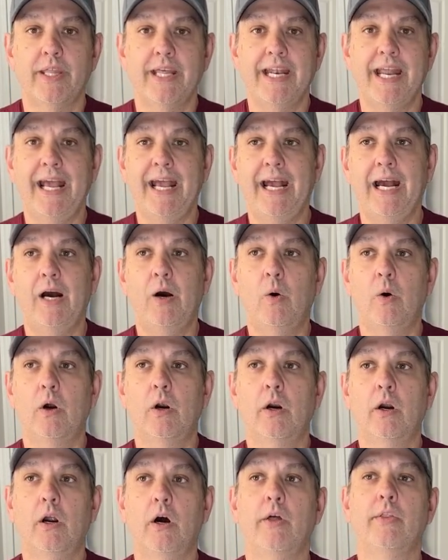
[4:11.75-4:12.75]
then how
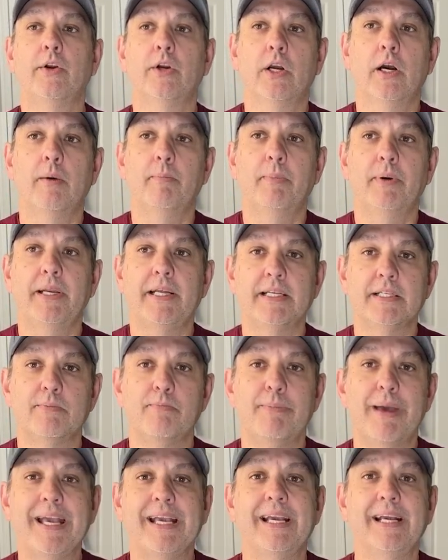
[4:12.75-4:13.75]
are other companies
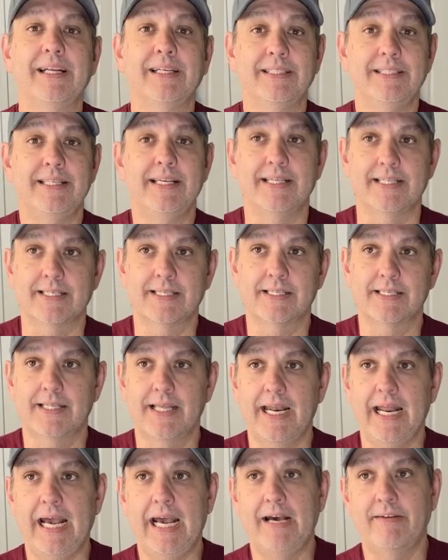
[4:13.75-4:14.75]
making discs
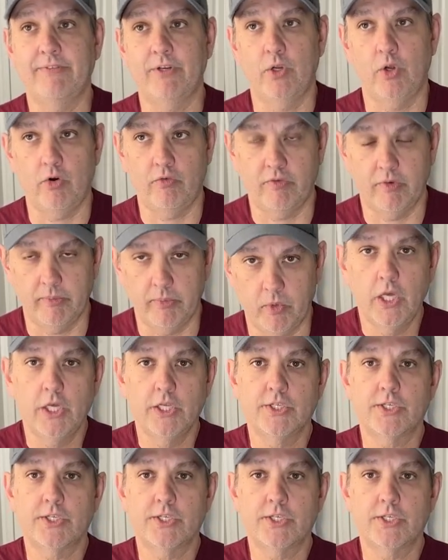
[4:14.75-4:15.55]
that have an overmold?